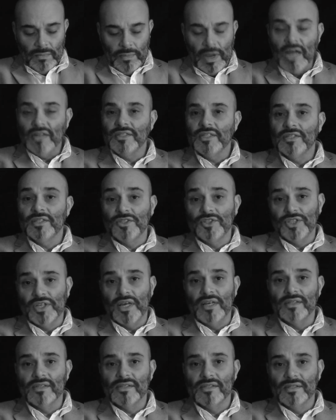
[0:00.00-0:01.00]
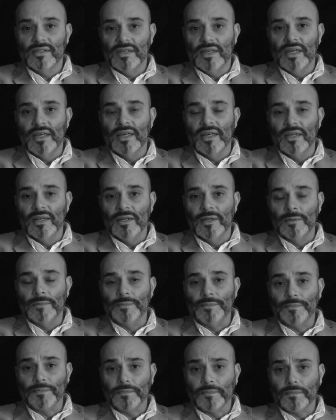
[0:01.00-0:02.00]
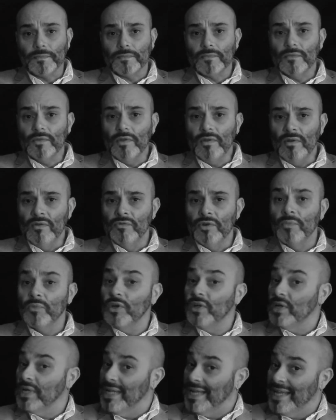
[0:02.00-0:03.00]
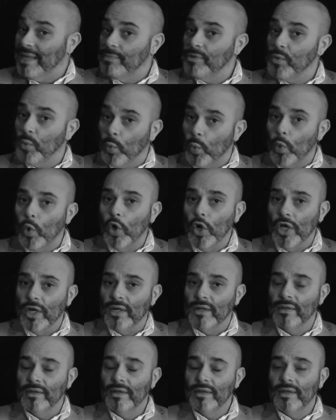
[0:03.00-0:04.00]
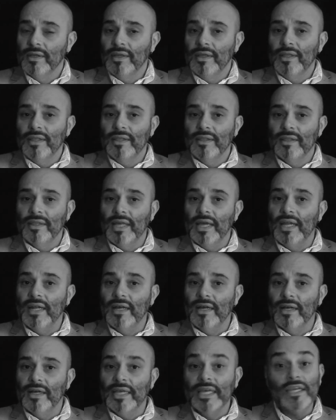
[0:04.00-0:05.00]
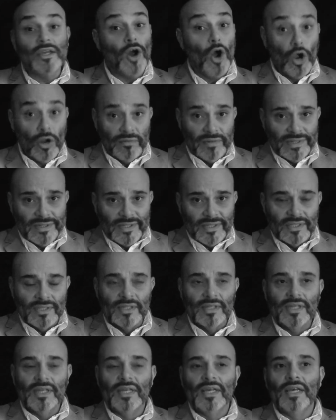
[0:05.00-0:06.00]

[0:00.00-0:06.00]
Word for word: boxes and chests and um, from reclaimed wood that uh, he harvests.